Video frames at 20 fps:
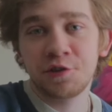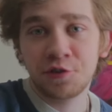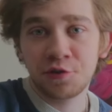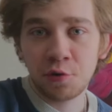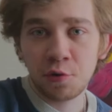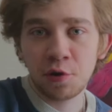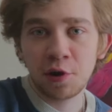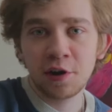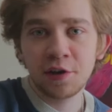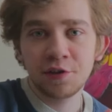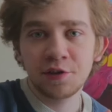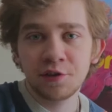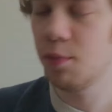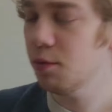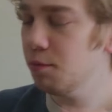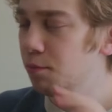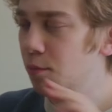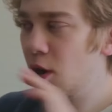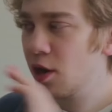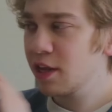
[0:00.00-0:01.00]
stories.
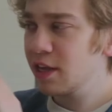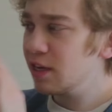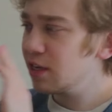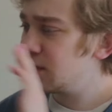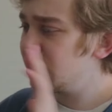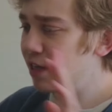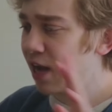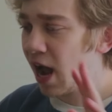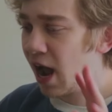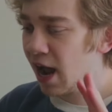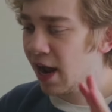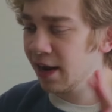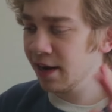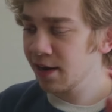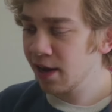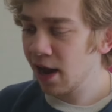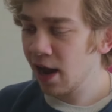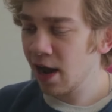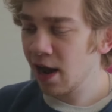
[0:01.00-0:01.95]
But money aside,